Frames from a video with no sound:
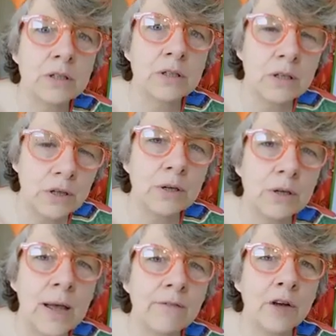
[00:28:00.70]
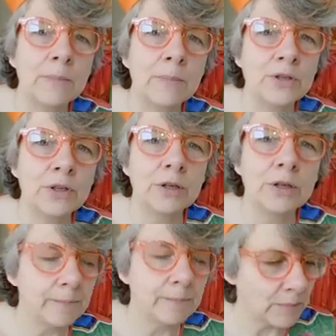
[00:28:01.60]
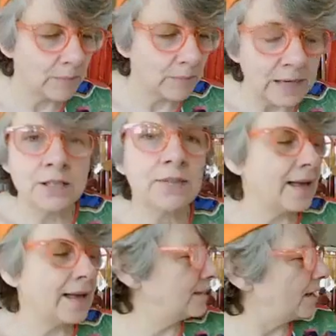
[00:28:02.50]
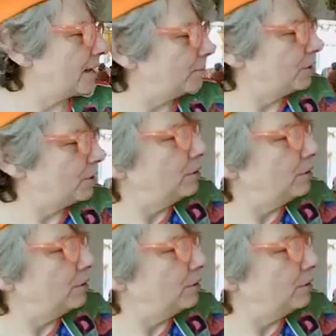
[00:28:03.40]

you have open to you. So that's up to